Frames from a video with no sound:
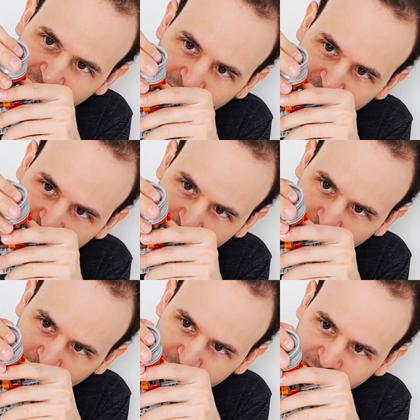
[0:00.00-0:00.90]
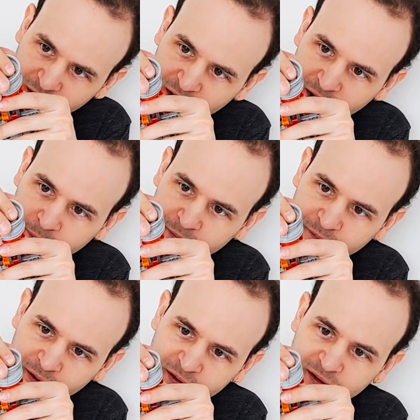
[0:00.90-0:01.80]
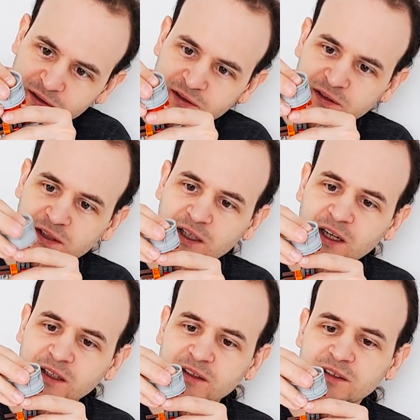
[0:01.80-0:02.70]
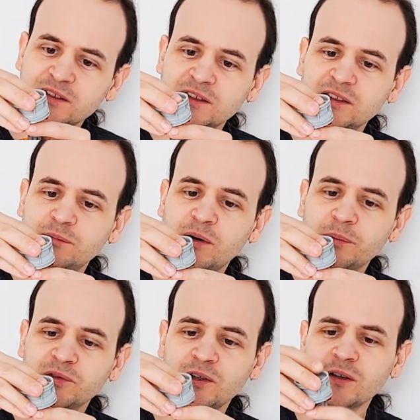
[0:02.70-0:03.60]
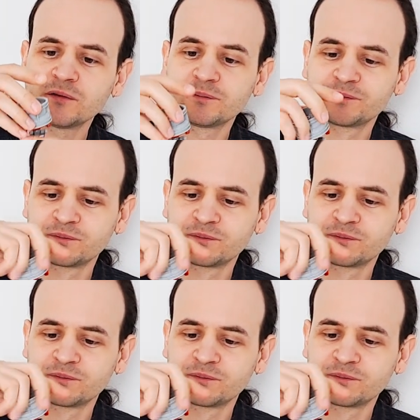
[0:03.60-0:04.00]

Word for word: has to go on the hub first and it pops on.